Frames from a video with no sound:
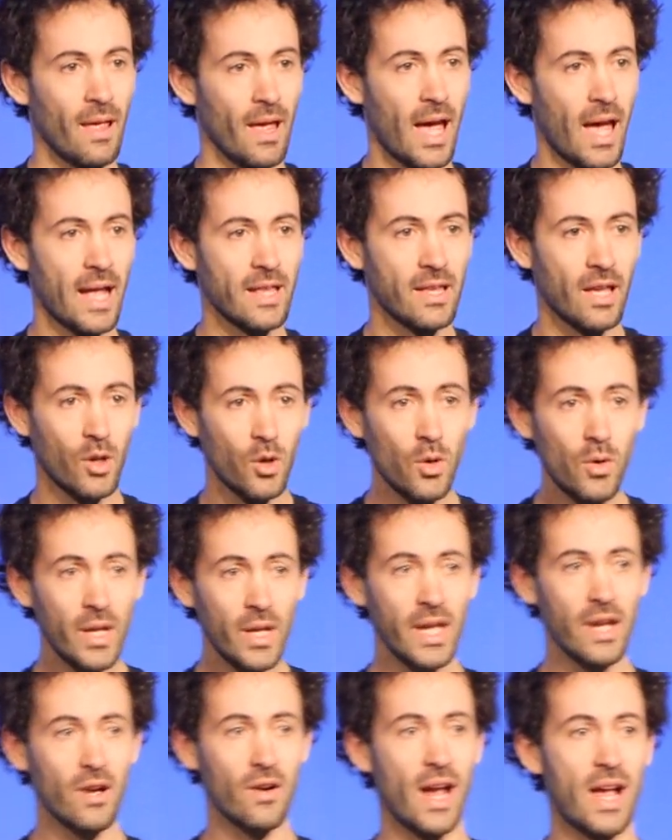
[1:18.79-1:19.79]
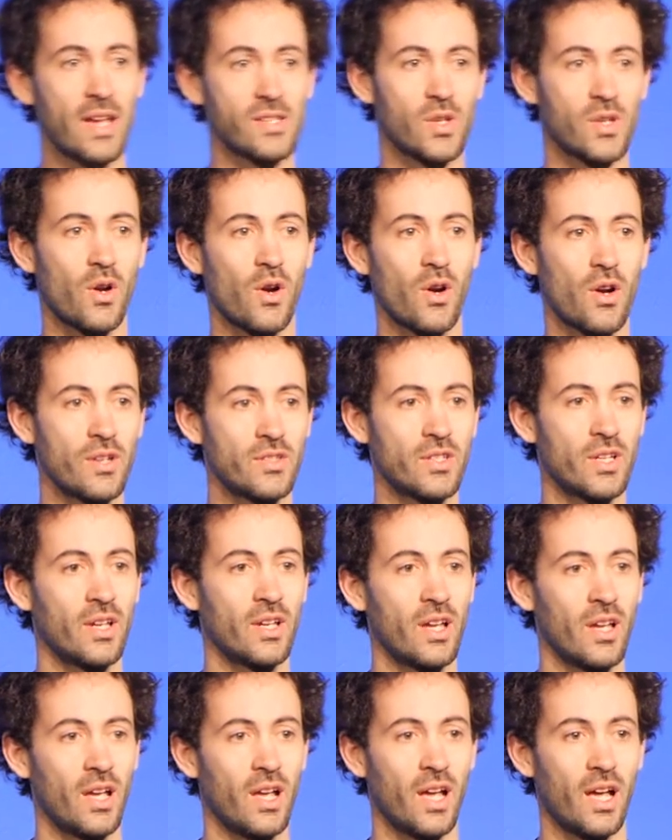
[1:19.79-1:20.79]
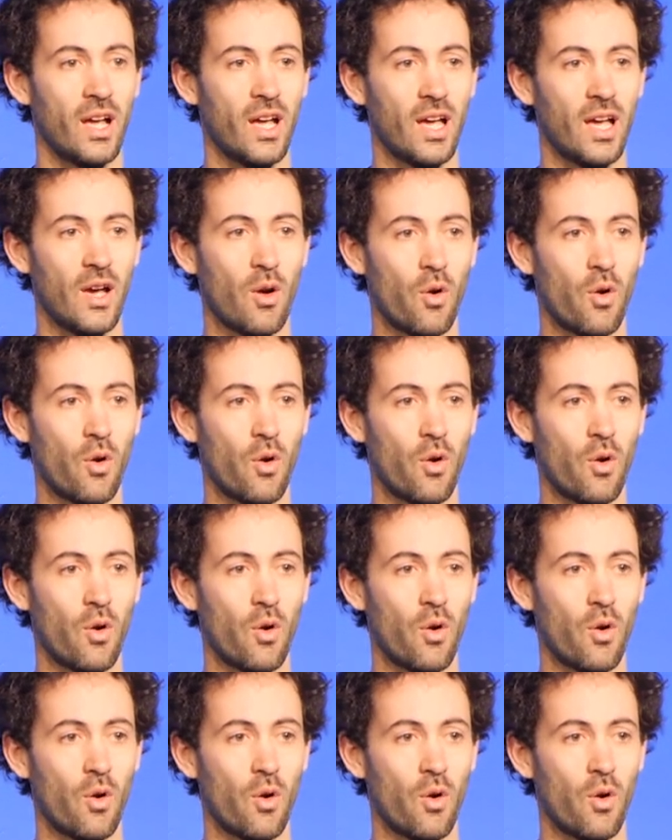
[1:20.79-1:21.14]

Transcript: and who here has heard uh,